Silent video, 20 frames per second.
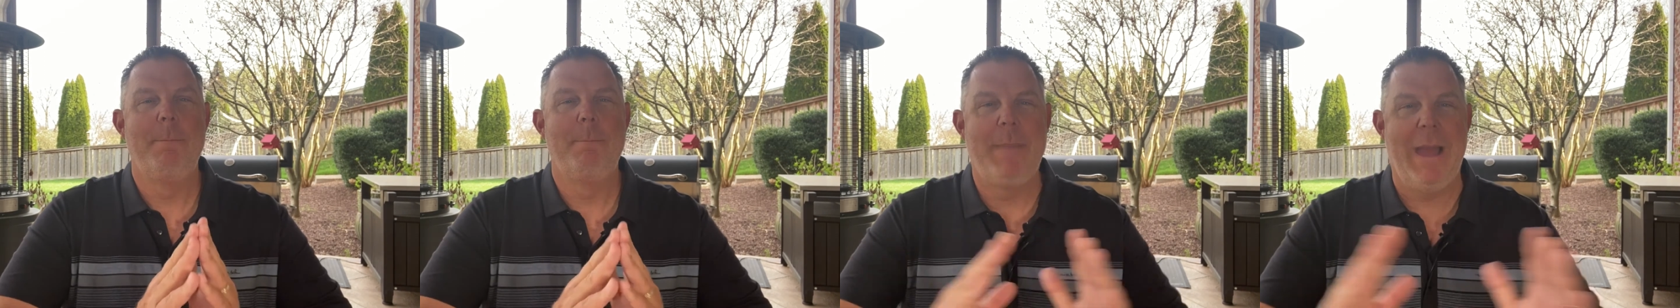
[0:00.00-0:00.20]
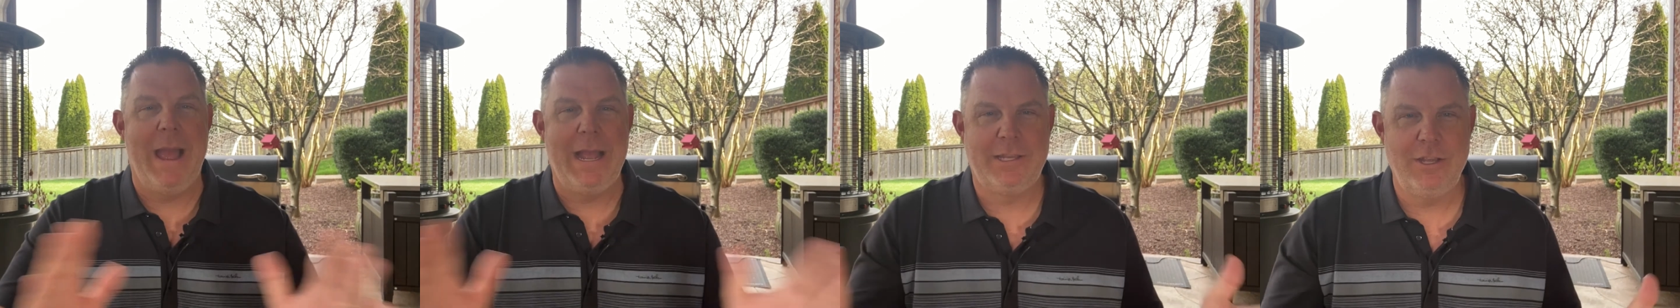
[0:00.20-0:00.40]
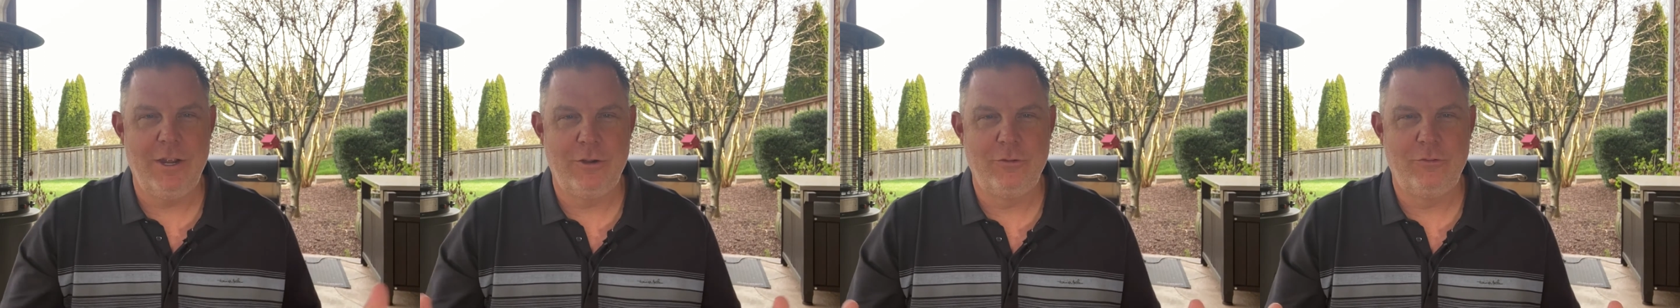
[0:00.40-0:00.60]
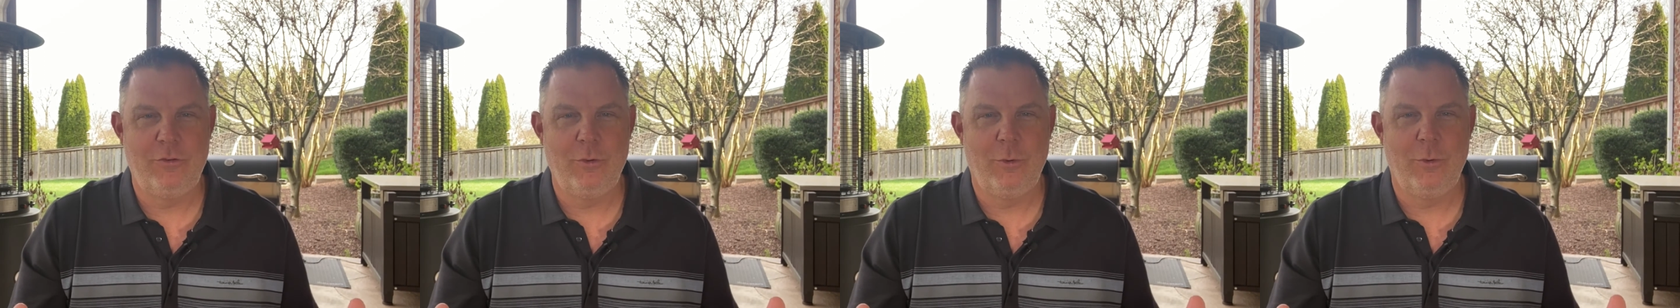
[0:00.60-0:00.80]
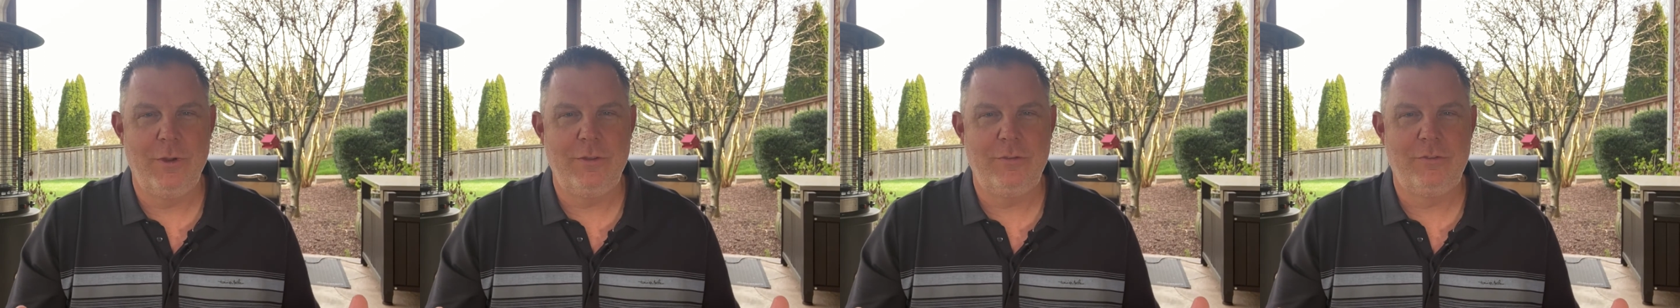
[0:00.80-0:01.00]
Backyard
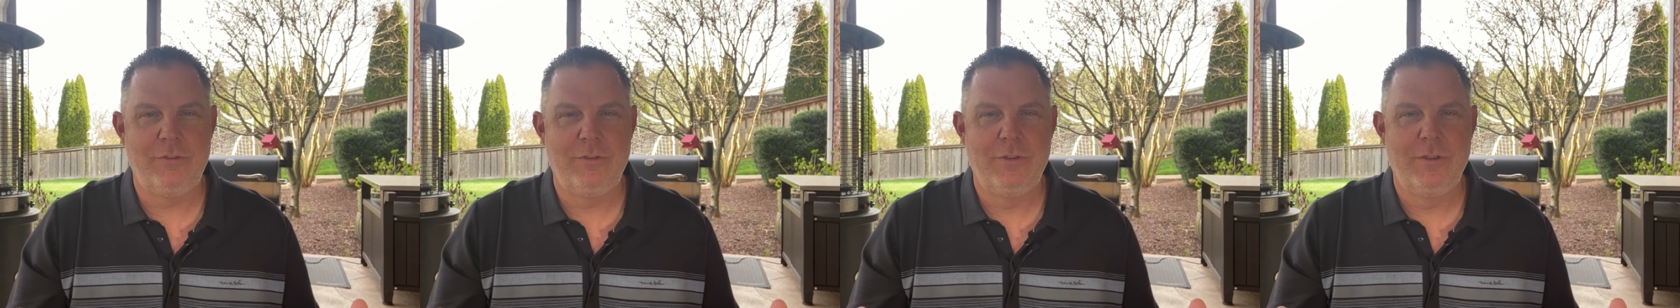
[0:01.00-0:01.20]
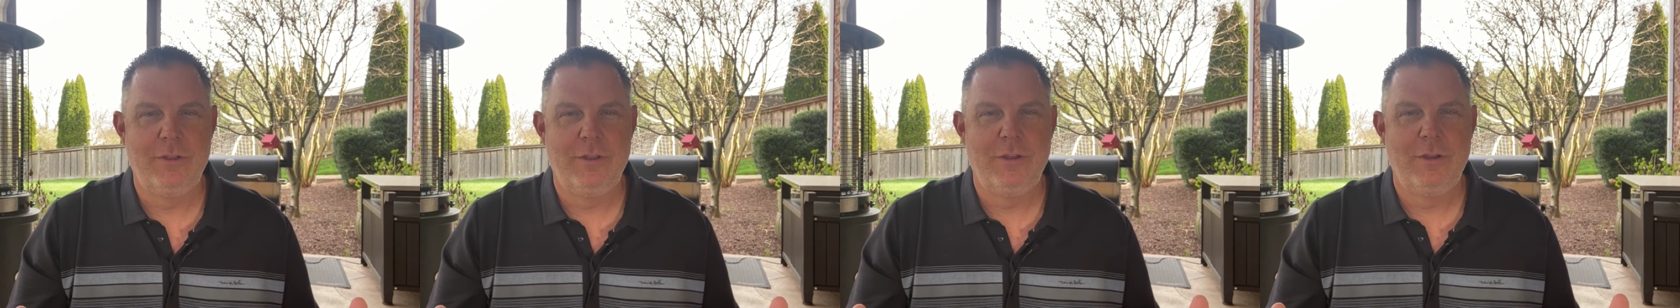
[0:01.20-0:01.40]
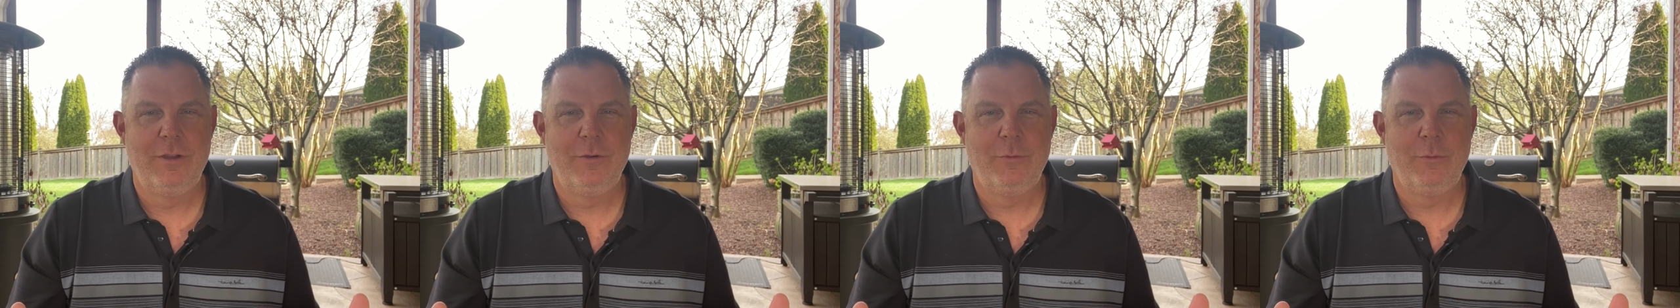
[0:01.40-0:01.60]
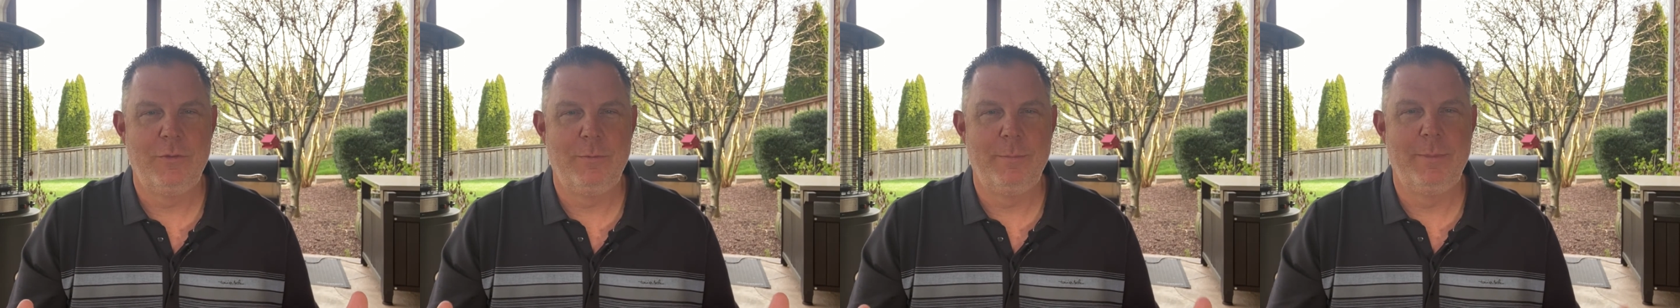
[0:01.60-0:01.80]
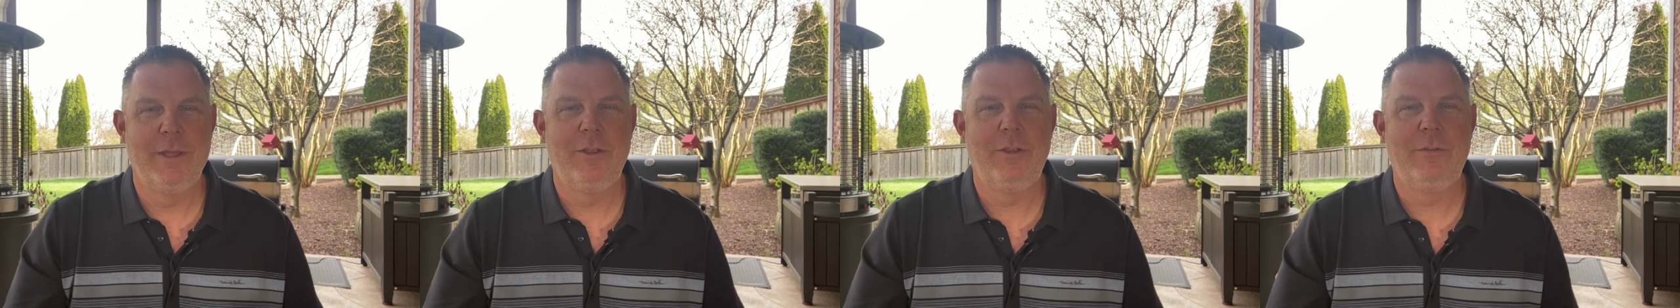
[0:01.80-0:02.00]
Stories
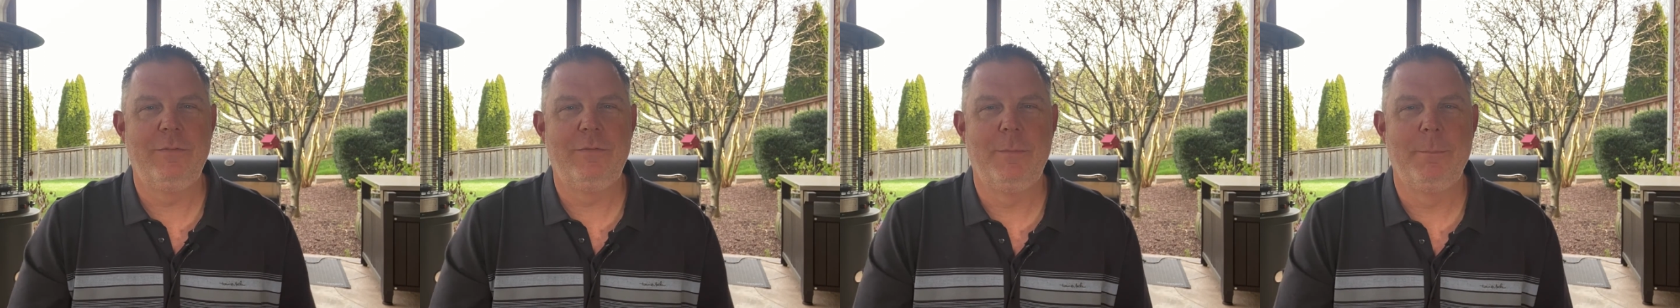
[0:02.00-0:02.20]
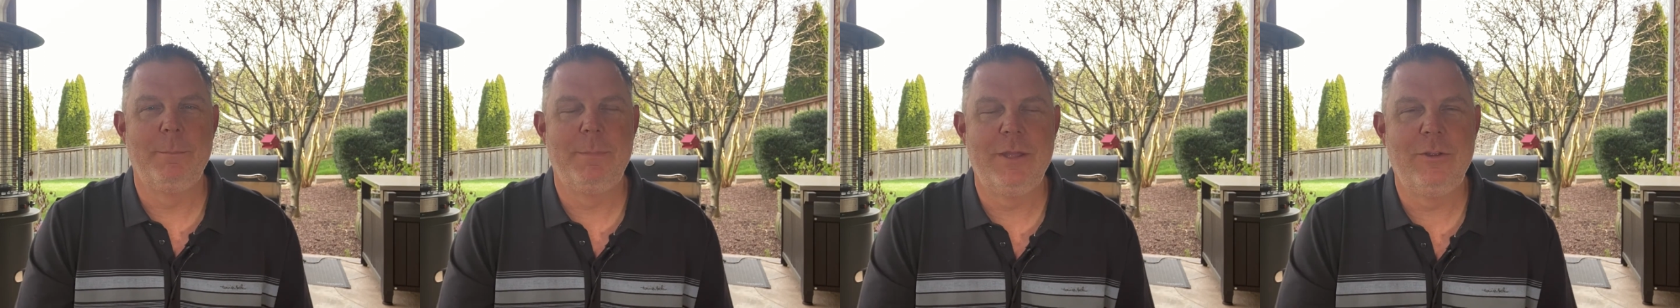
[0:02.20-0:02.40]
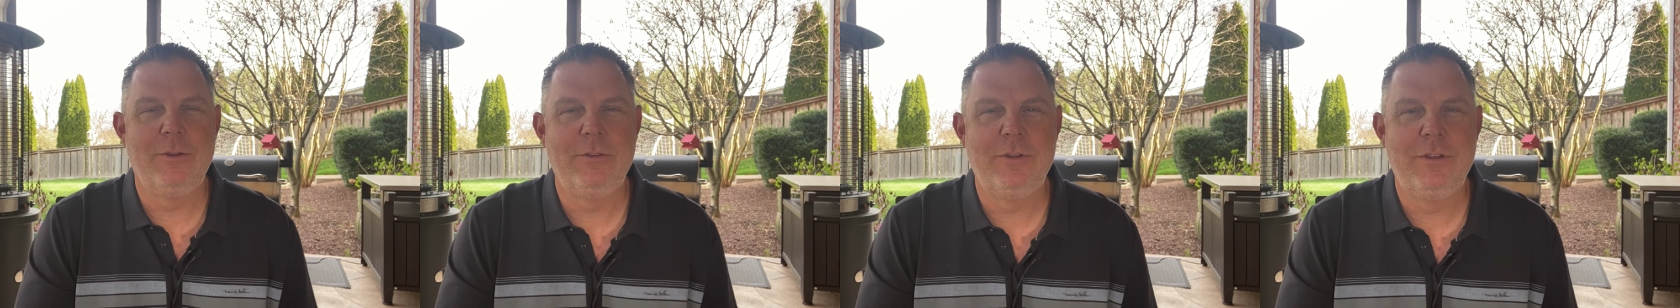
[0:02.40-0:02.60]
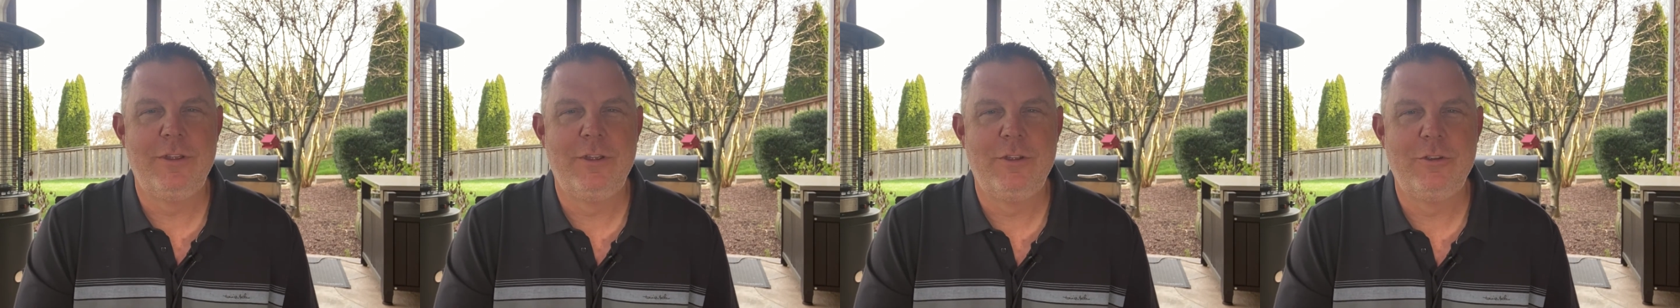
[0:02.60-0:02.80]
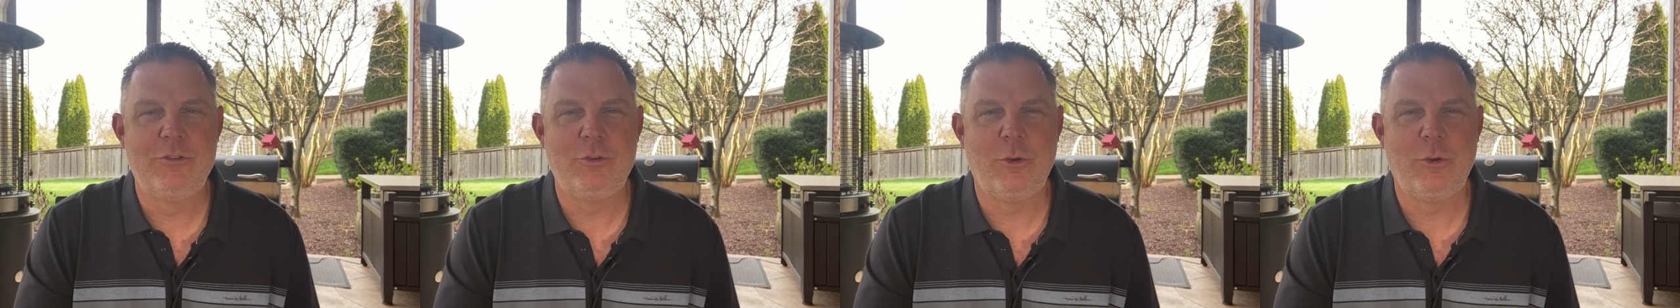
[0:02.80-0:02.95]
with Bill from Build